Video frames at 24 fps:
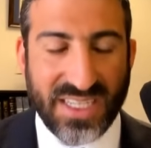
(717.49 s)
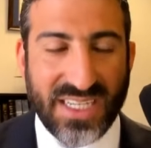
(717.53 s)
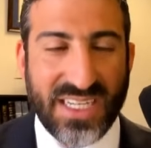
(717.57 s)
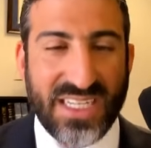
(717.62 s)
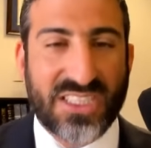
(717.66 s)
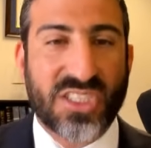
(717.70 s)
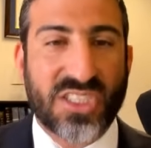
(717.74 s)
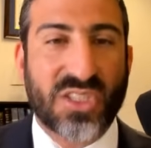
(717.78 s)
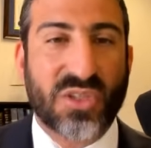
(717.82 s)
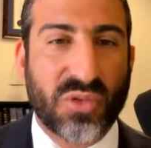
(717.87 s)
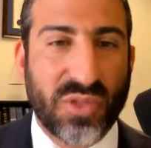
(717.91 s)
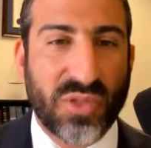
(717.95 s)

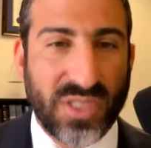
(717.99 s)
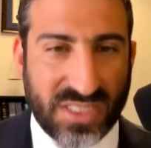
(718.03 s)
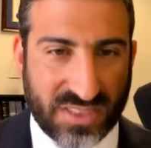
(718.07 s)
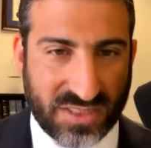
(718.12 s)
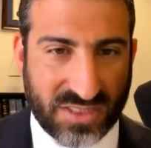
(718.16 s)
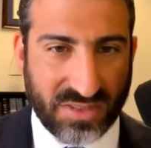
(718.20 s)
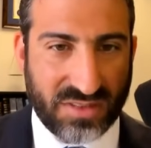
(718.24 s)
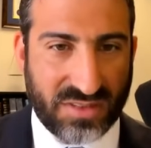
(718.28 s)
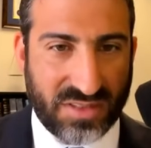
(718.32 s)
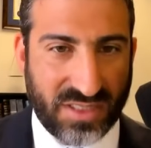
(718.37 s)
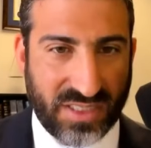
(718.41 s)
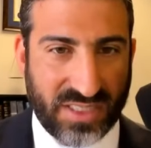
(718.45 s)
It's
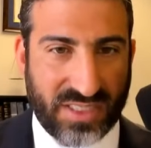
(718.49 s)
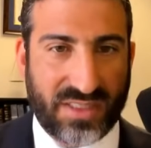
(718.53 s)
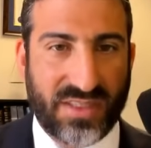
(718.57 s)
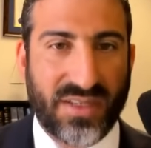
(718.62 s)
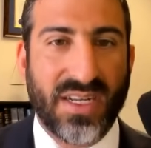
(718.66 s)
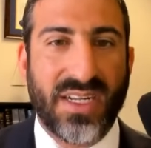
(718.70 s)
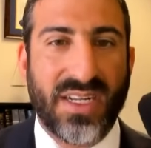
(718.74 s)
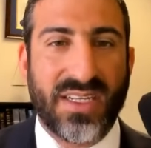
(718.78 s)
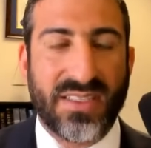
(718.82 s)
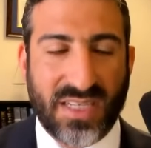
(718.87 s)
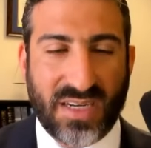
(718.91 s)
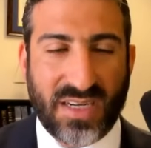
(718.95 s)
crystal clear
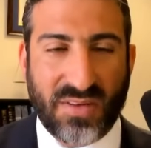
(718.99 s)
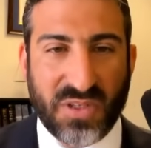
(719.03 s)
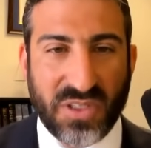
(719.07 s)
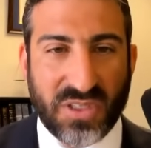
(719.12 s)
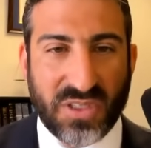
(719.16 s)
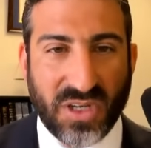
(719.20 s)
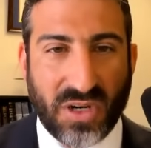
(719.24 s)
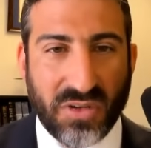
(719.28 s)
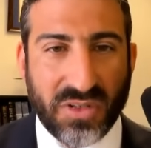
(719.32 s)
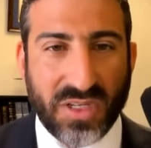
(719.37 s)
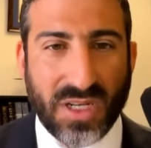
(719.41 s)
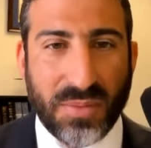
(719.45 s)
that if you
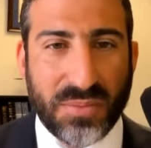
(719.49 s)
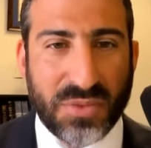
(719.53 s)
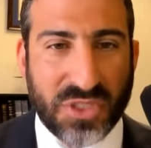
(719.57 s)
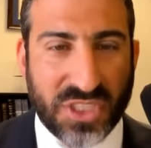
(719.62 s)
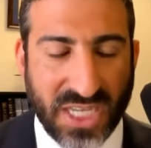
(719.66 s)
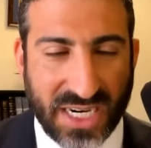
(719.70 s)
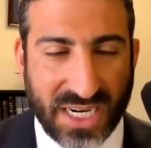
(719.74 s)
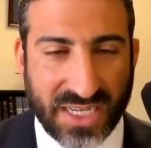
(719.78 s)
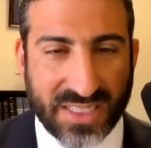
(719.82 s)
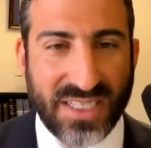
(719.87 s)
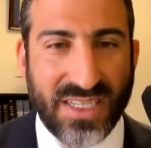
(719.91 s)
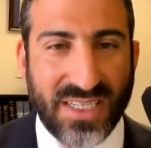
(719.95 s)
don't
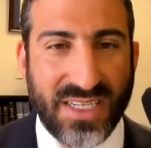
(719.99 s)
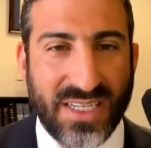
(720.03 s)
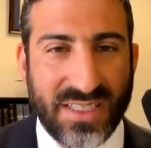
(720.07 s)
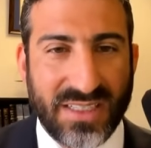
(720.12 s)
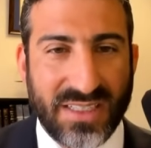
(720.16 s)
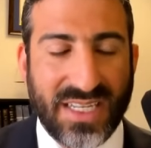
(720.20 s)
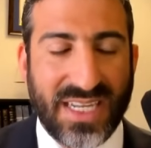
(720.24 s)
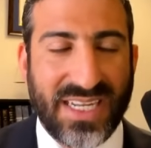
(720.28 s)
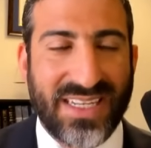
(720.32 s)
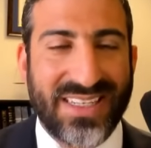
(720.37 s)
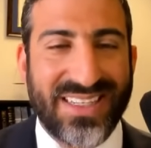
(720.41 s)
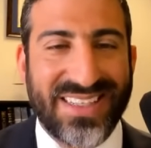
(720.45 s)
object,
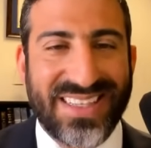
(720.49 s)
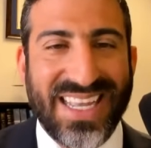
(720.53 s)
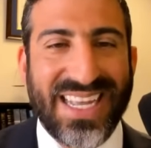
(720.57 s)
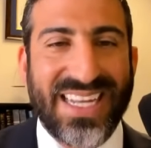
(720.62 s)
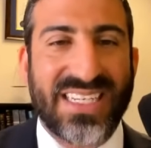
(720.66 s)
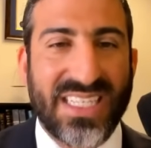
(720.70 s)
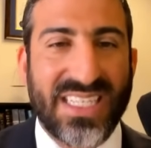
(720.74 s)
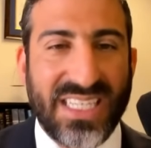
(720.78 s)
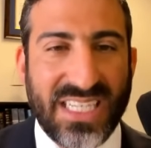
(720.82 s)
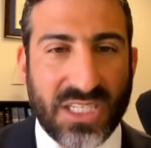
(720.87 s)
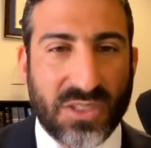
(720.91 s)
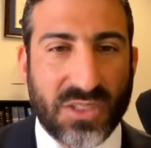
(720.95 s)
then
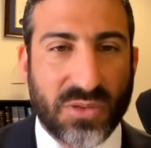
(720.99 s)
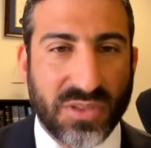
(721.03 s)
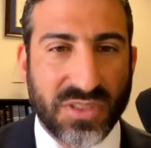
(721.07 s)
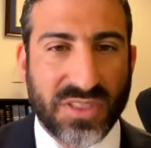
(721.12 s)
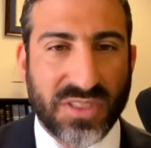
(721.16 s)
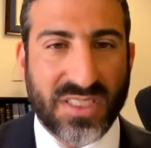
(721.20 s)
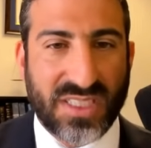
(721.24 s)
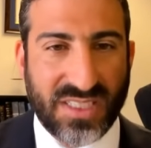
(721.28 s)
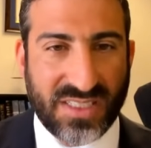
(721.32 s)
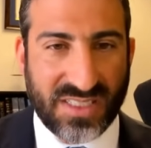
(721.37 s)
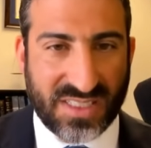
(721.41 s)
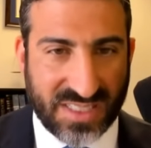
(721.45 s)
that
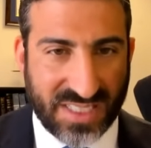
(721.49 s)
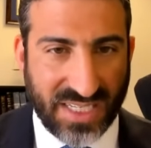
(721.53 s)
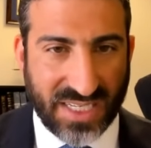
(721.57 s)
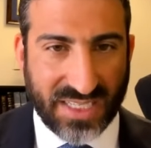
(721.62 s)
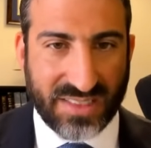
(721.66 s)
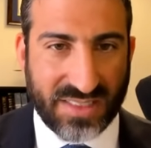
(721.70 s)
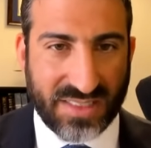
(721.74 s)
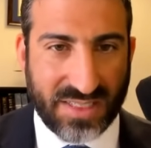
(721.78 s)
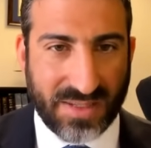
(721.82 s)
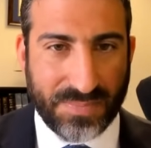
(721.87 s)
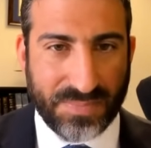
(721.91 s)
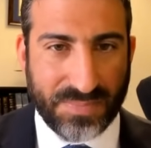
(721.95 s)
equals
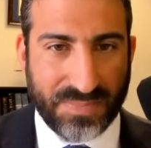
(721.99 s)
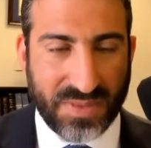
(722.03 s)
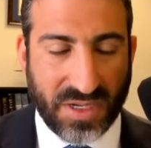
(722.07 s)
consent.